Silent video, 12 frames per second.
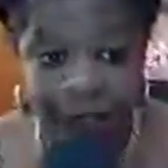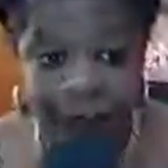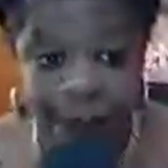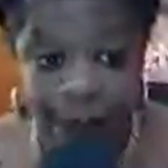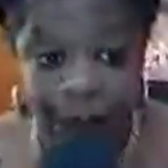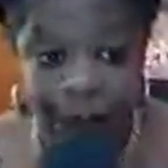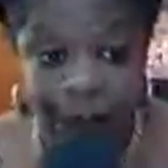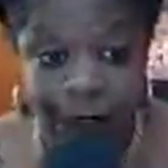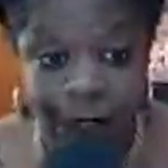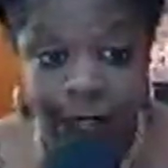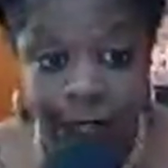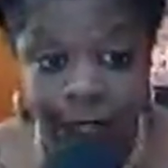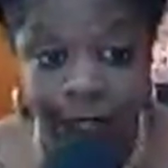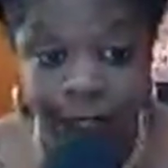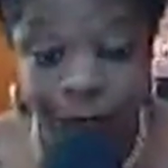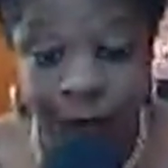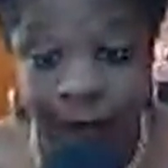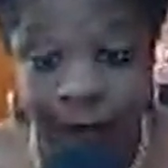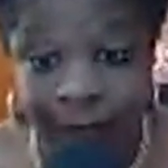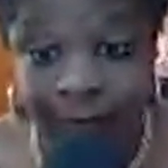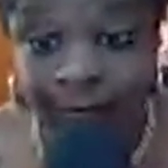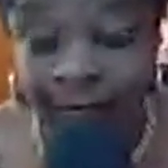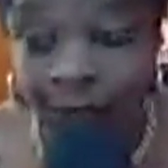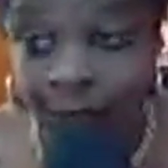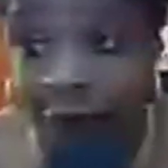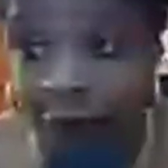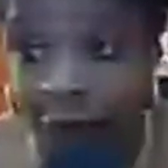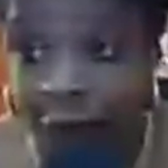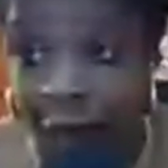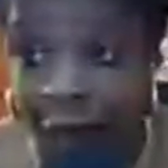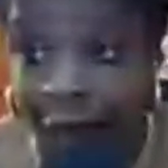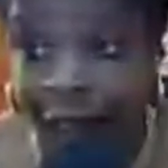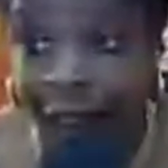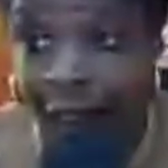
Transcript: the morning are drug addicts looking for crack